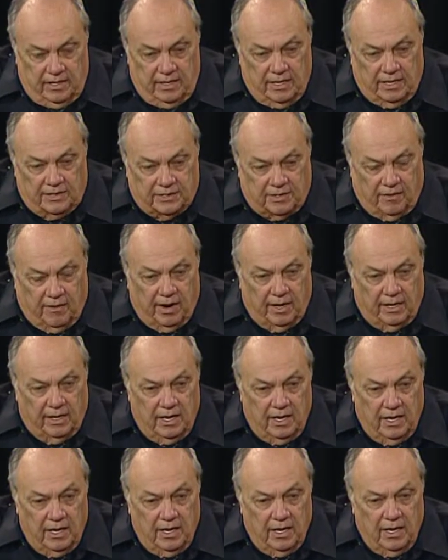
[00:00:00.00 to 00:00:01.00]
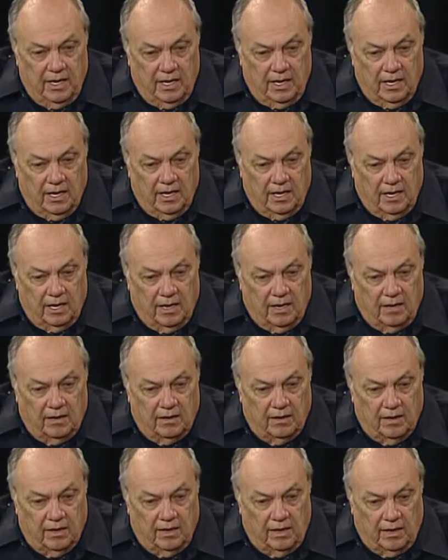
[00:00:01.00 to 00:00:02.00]
That's correct.
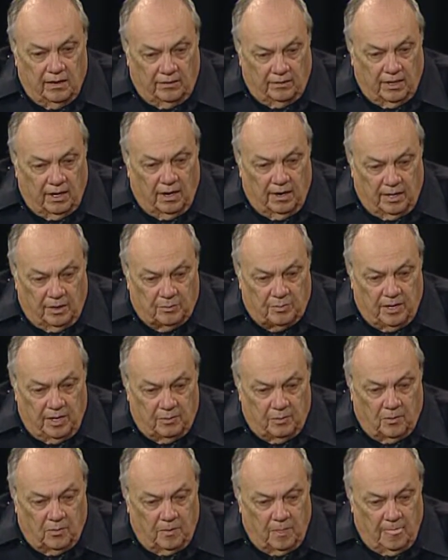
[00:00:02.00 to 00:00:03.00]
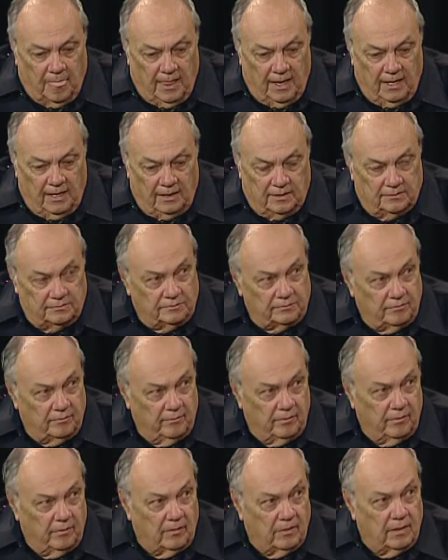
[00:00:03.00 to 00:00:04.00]
It held a lot of people. It was
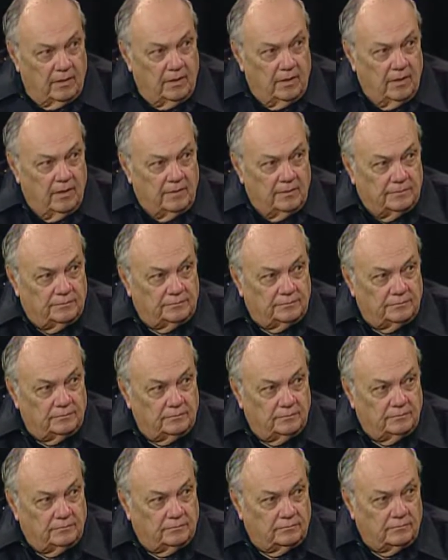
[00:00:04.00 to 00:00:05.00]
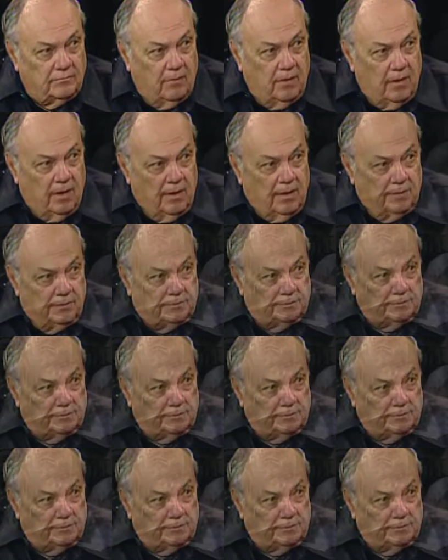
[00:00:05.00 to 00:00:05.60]
capacity was